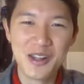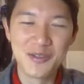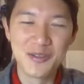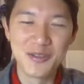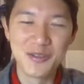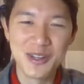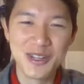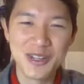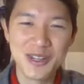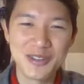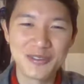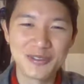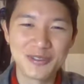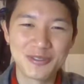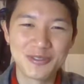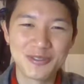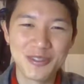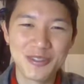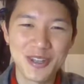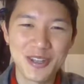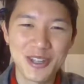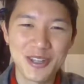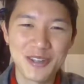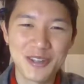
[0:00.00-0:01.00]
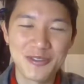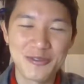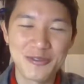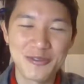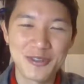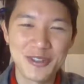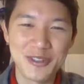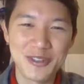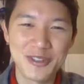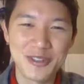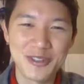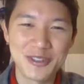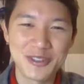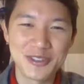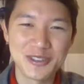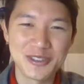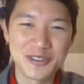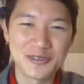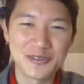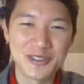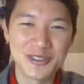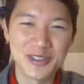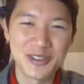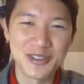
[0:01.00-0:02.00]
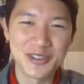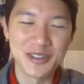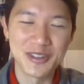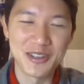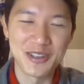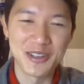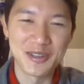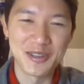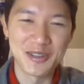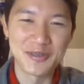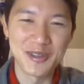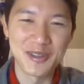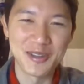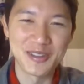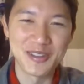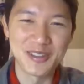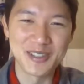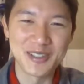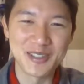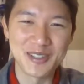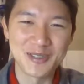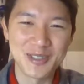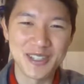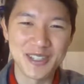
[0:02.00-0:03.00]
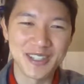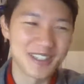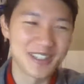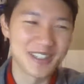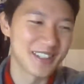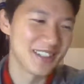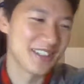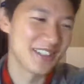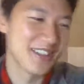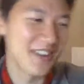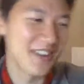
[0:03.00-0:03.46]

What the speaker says: what kind of footnotes were you thinking about this week?